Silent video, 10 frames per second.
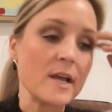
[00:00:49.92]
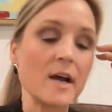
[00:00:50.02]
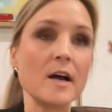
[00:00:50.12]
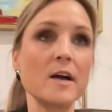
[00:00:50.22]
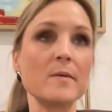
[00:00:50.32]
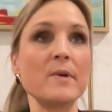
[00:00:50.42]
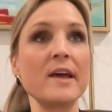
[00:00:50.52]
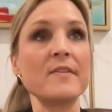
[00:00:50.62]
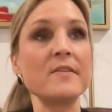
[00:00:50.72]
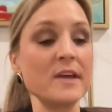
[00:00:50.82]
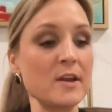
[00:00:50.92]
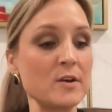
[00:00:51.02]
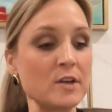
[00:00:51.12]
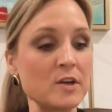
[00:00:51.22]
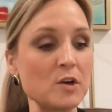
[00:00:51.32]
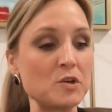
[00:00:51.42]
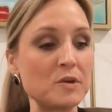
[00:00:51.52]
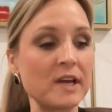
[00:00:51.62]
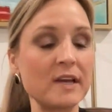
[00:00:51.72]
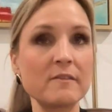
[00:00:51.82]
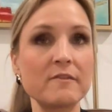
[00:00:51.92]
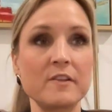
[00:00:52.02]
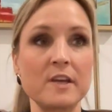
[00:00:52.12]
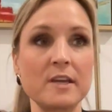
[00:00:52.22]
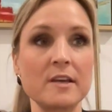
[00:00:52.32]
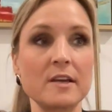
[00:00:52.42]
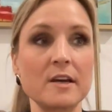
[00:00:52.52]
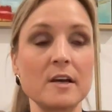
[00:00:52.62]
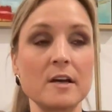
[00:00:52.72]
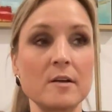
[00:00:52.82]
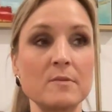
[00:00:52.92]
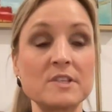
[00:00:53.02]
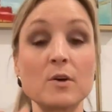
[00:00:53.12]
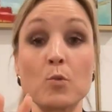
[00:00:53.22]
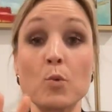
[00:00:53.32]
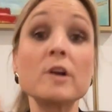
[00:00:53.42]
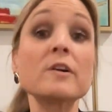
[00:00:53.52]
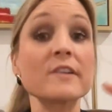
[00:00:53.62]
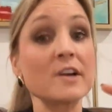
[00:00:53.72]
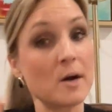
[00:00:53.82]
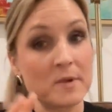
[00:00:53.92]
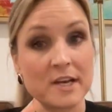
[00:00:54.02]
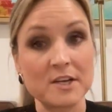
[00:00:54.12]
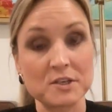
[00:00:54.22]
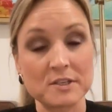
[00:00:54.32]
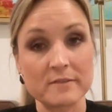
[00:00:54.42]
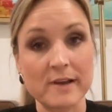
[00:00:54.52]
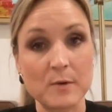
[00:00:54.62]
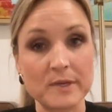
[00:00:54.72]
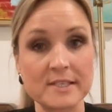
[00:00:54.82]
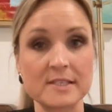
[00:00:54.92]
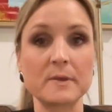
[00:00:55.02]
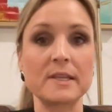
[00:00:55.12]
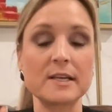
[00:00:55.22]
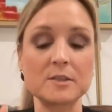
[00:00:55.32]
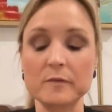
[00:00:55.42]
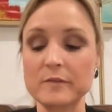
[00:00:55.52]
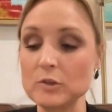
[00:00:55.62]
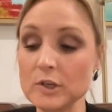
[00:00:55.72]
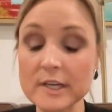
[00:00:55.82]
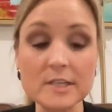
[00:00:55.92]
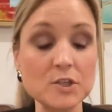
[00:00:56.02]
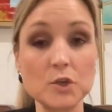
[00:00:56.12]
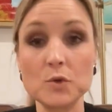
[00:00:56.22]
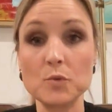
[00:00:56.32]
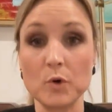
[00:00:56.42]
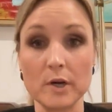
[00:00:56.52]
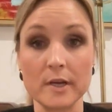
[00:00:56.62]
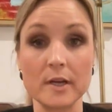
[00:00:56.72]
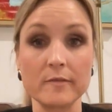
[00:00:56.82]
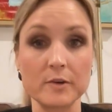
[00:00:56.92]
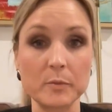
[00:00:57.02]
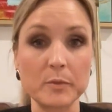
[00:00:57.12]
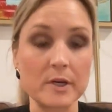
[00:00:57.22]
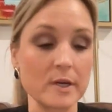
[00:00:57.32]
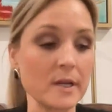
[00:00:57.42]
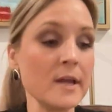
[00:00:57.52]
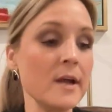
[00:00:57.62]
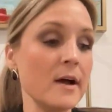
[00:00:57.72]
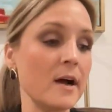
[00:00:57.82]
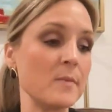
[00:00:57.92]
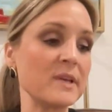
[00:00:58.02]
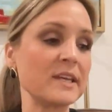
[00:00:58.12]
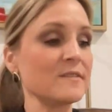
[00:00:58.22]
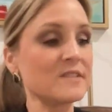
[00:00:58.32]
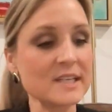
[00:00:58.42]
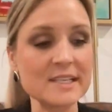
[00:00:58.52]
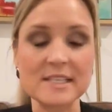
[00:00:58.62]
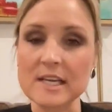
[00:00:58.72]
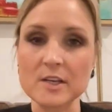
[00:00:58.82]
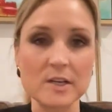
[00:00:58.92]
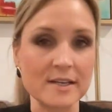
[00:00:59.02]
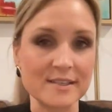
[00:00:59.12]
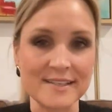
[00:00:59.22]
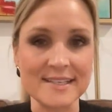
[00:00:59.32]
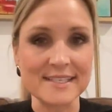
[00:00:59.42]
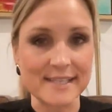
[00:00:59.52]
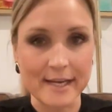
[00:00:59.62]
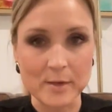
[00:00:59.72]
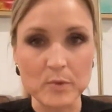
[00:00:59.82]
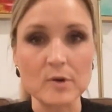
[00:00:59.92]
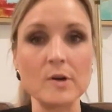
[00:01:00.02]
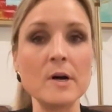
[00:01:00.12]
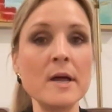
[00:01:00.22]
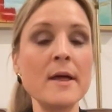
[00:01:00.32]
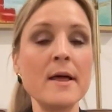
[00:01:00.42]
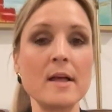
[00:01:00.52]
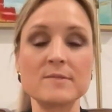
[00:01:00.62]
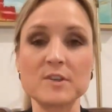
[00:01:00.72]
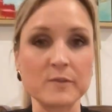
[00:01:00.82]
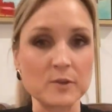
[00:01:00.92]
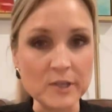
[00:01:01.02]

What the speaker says: then, you kind of think, so what are the combinations of how we can spend that? So if you look into one of your book, it gives an example. So if you're